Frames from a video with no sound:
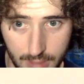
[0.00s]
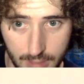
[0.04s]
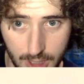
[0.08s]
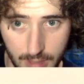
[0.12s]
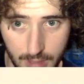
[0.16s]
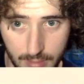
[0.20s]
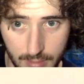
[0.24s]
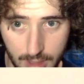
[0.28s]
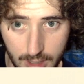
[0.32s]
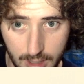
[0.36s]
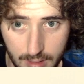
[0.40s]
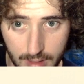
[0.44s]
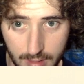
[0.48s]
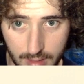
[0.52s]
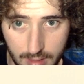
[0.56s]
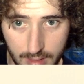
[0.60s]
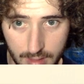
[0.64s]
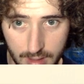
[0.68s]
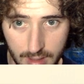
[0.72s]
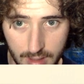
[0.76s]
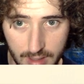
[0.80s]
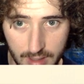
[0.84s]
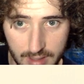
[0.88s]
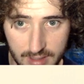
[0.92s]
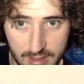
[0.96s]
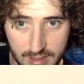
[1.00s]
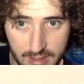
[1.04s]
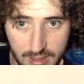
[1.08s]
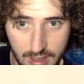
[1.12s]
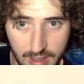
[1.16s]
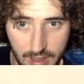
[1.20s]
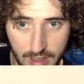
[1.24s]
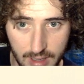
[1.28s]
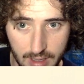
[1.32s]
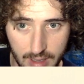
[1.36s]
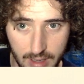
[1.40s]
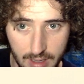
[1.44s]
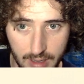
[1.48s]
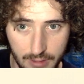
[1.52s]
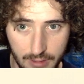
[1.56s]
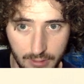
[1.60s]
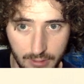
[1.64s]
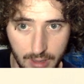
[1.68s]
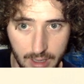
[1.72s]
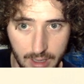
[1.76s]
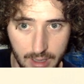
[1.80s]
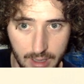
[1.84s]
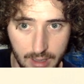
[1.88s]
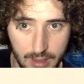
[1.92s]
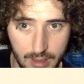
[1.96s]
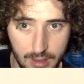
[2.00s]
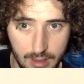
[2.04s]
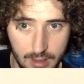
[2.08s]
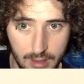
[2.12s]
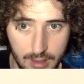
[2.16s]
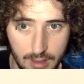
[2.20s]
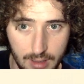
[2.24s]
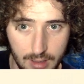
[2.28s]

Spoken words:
But I'm not really seeing any way.